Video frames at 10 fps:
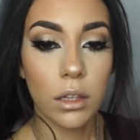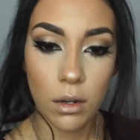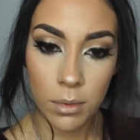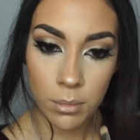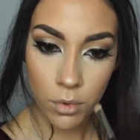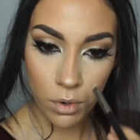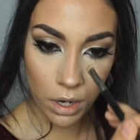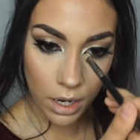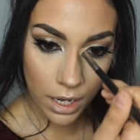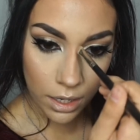little bit
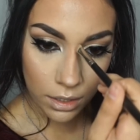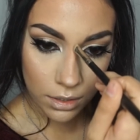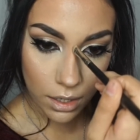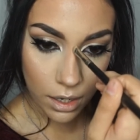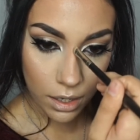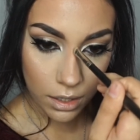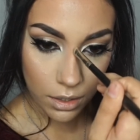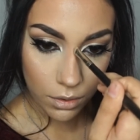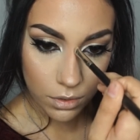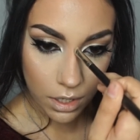more and I
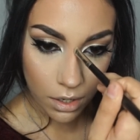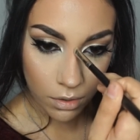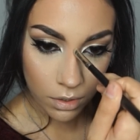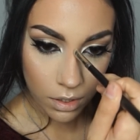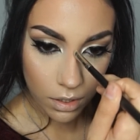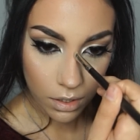go down